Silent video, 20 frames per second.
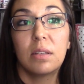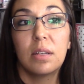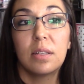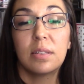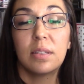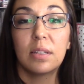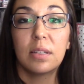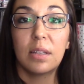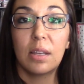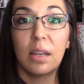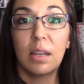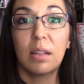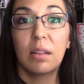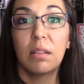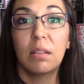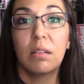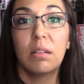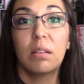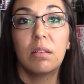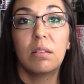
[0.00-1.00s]
isn't
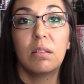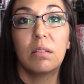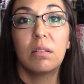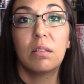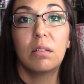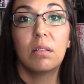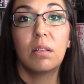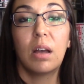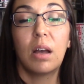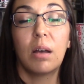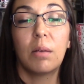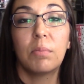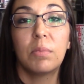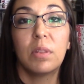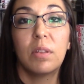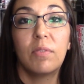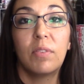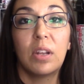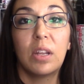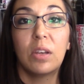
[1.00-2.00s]
in
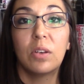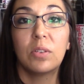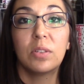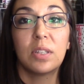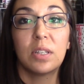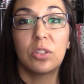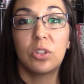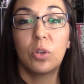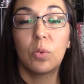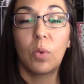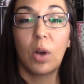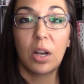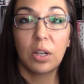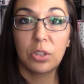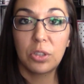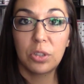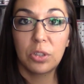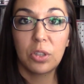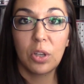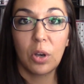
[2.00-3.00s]
the videos that you
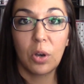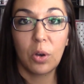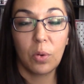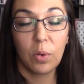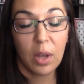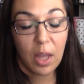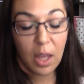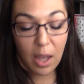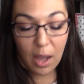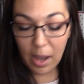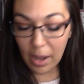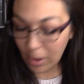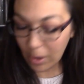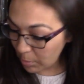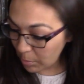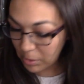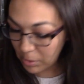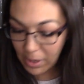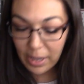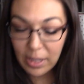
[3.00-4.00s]
watch. So I
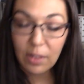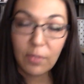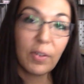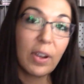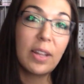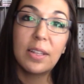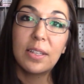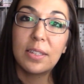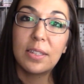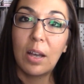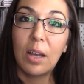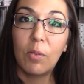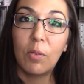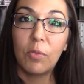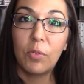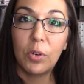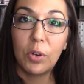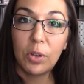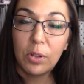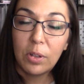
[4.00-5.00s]
hope you guys find this
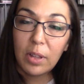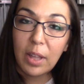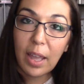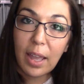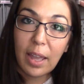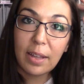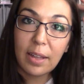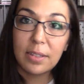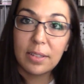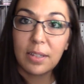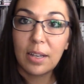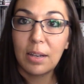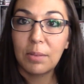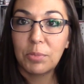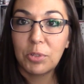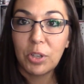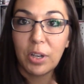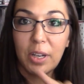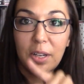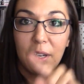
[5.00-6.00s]
helpful, and I'm
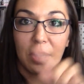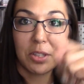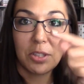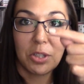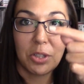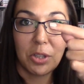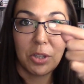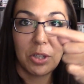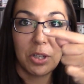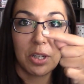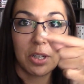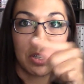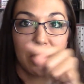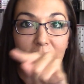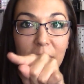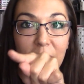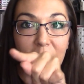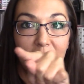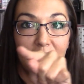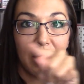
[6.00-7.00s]
trying not to look
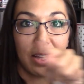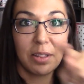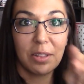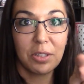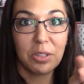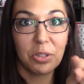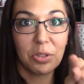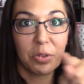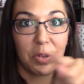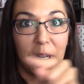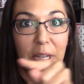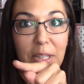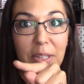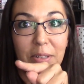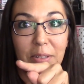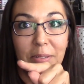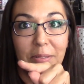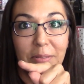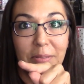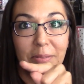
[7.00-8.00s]
at the screen.
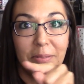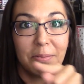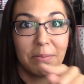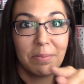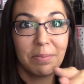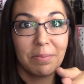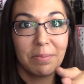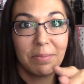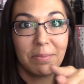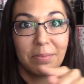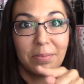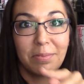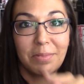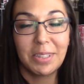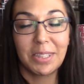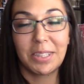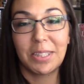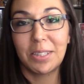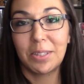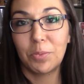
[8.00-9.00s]

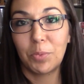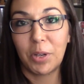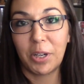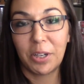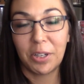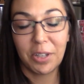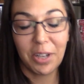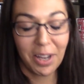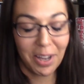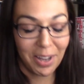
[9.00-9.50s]
This is weird